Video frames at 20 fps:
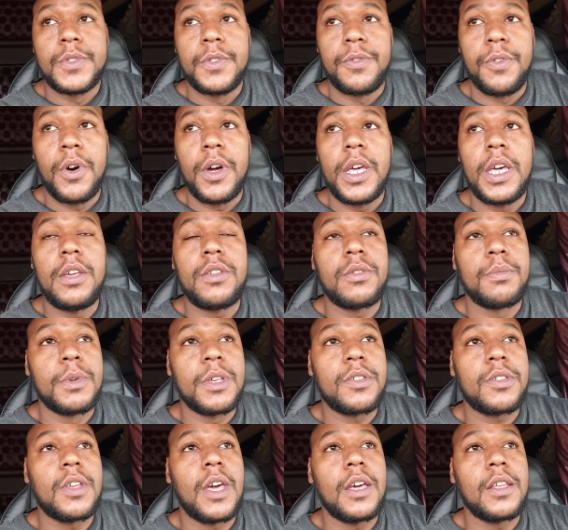for each
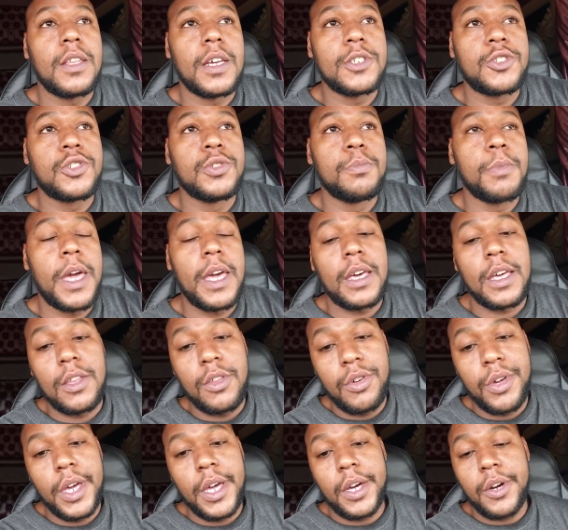mistake that you make
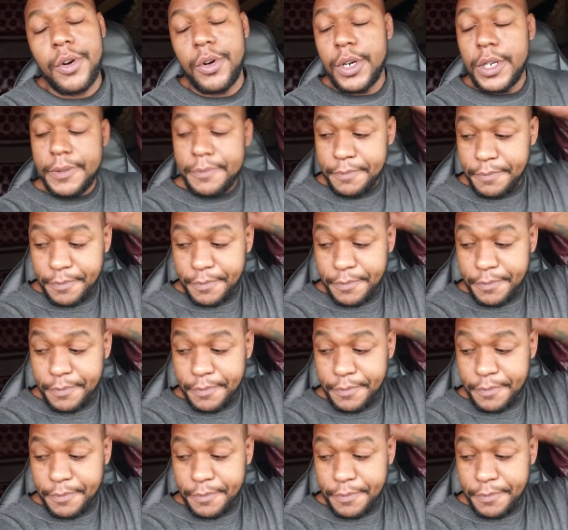and you get caught.